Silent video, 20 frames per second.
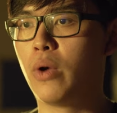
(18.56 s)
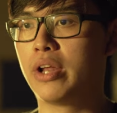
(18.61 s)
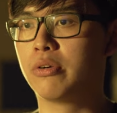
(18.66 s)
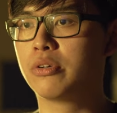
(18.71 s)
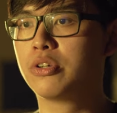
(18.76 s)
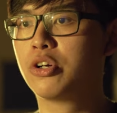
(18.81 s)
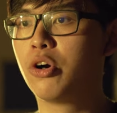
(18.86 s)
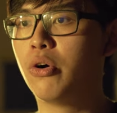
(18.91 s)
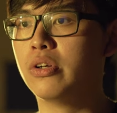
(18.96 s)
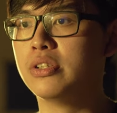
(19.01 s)
when you
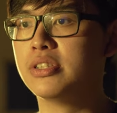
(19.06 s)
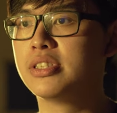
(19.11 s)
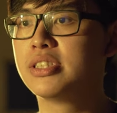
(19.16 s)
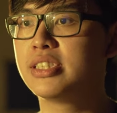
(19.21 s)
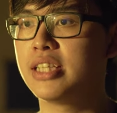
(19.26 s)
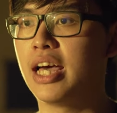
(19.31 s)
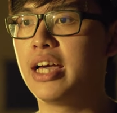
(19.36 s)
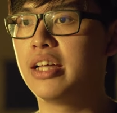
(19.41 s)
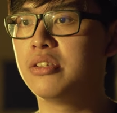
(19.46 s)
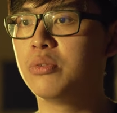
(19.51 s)
go on
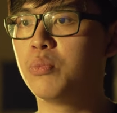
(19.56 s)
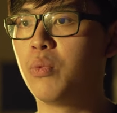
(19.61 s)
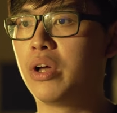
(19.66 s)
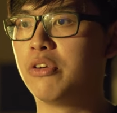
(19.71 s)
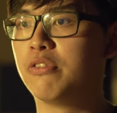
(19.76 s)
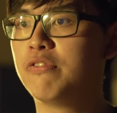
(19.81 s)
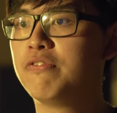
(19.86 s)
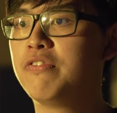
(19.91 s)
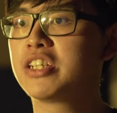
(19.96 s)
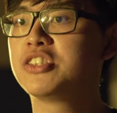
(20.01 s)
set, when
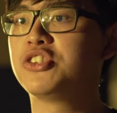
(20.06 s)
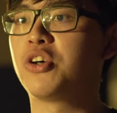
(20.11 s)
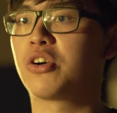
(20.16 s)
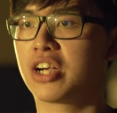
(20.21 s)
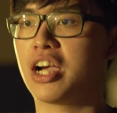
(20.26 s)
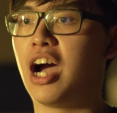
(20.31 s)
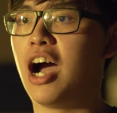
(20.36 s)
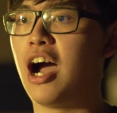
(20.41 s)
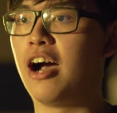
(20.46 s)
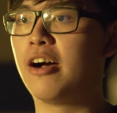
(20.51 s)
you fix your
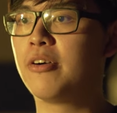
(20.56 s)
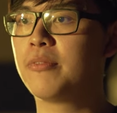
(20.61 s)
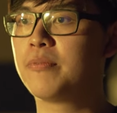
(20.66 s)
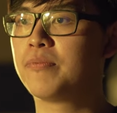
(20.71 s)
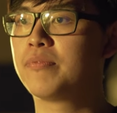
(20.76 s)
car.